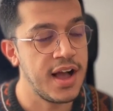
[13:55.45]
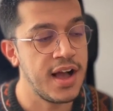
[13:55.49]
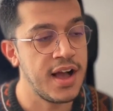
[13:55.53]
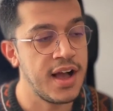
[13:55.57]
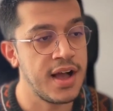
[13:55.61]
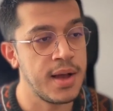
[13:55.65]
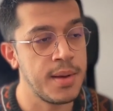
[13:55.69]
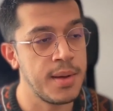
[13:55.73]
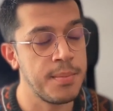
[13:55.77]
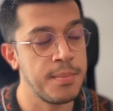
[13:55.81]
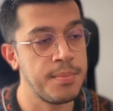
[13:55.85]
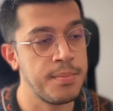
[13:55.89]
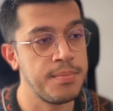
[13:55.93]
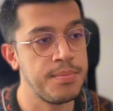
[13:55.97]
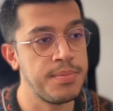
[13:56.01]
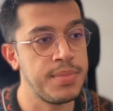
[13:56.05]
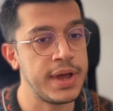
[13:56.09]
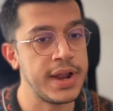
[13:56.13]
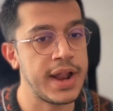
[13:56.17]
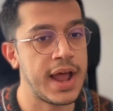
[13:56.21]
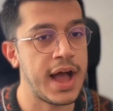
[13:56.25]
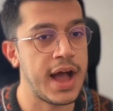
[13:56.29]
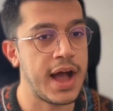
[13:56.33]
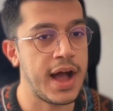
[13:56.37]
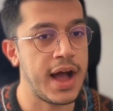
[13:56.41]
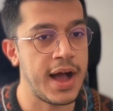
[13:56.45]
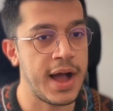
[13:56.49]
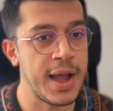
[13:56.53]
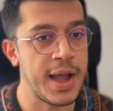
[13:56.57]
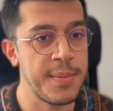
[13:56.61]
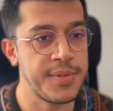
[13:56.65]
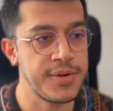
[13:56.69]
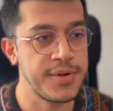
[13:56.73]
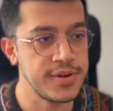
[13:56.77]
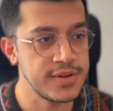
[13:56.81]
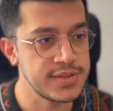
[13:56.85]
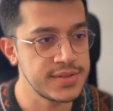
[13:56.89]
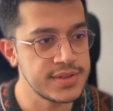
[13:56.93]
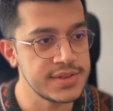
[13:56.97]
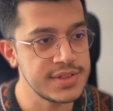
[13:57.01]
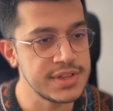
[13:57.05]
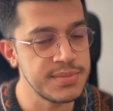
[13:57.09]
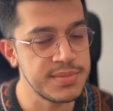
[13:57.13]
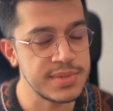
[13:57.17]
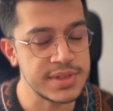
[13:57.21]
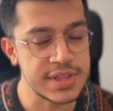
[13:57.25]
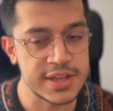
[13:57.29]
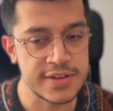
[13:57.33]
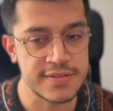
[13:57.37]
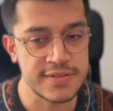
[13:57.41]
But I
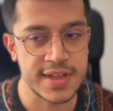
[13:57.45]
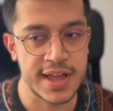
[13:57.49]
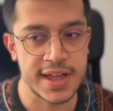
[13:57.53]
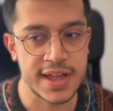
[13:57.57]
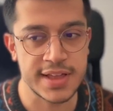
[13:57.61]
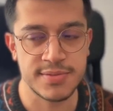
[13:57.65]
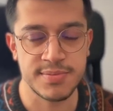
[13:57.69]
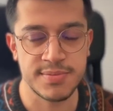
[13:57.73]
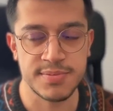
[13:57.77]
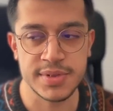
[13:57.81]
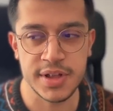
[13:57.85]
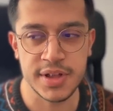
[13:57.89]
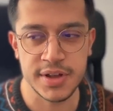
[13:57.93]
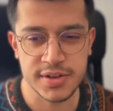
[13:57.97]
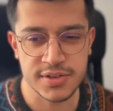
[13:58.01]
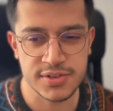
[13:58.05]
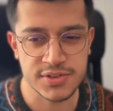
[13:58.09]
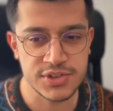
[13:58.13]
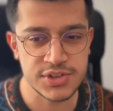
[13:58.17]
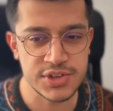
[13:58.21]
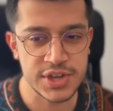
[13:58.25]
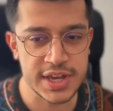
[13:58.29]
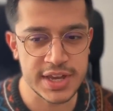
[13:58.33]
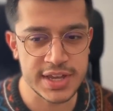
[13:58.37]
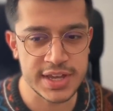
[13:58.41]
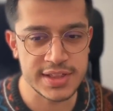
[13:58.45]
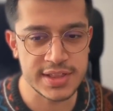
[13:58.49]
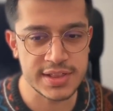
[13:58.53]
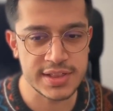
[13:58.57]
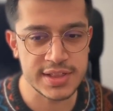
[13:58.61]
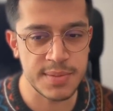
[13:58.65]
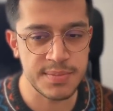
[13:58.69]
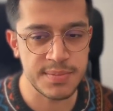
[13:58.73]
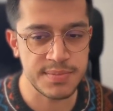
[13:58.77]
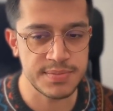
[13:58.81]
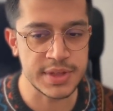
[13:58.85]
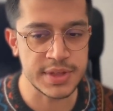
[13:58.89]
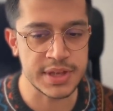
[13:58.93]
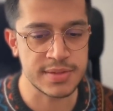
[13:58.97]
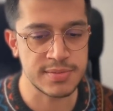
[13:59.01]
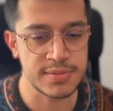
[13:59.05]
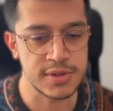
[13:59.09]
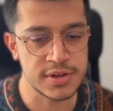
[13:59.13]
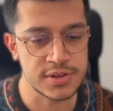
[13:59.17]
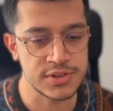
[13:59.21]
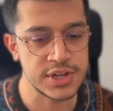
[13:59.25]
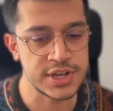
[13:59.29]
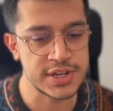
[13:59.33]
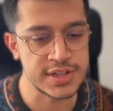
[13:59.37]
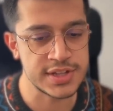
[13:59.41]
personally believe that
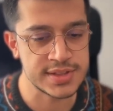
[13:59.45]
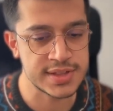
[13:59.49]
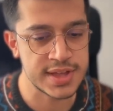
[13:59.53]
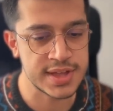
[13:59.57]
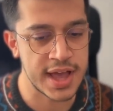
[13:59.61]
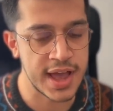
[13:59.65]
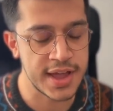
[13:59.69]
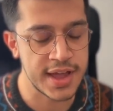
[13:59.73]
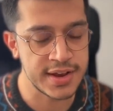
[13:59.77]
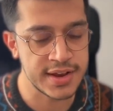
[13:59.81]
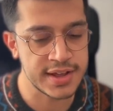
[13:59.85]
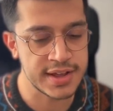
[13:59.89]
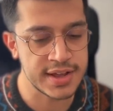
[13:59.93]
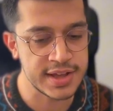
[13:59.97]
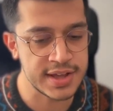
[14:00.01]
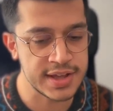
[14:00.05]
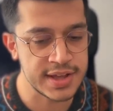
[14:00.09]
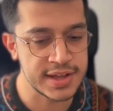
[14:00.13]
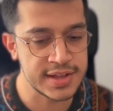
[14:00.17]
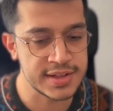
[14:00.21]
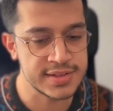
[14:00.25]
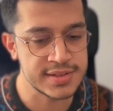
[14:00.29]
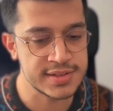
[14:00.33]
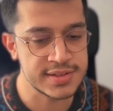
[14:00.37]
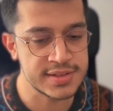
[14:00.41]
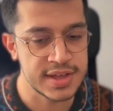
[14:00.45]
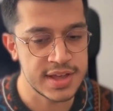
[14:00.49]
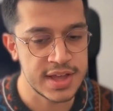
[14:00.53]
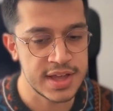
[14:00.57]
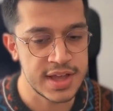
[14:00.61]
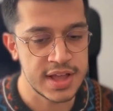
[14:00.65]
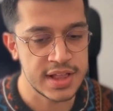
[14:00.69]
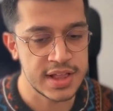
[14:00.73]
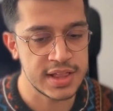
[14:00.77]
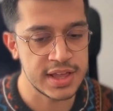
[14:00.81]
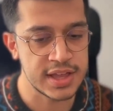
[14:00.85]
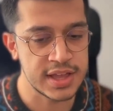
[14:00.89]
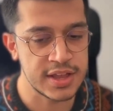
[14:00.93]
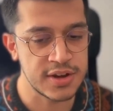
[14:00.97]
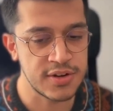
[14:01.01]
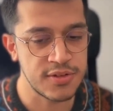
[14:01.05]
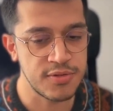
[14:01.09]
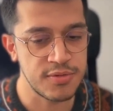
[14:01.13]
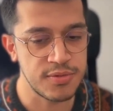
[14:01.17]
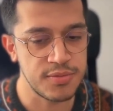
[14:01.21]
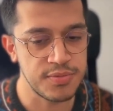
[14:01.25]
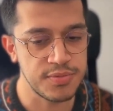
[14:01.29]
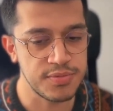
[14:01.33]
blockchain side is like, you know,